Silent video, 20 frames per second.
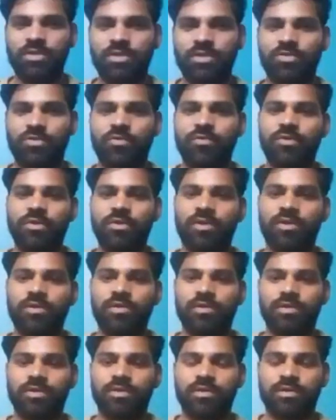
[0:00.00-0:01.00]
overall
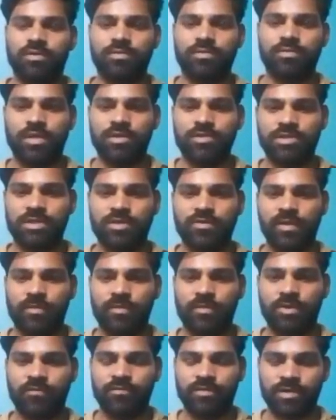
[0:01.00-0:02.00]
energy
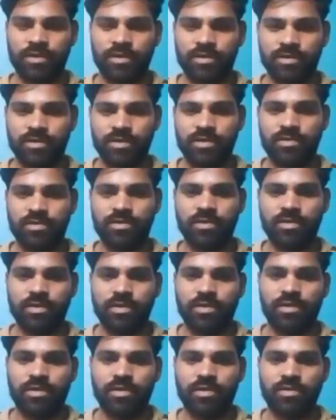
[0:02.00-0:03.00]
requirement of the country,
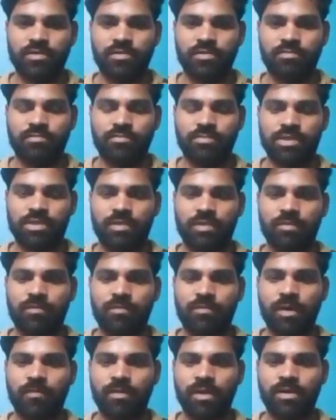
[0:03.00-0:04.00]

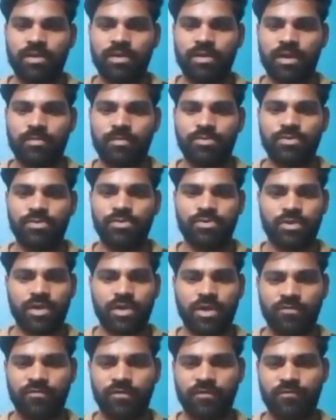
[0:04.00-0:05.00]
thermal power plant are
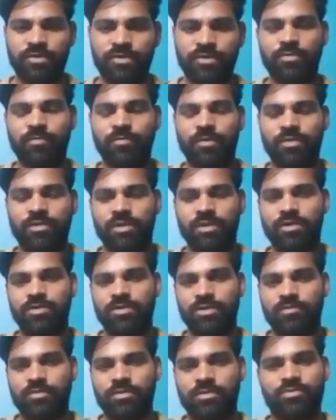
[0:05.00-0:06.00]
producing around 52%
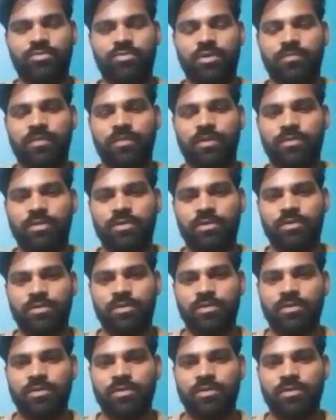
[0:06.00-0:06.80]
of the total power.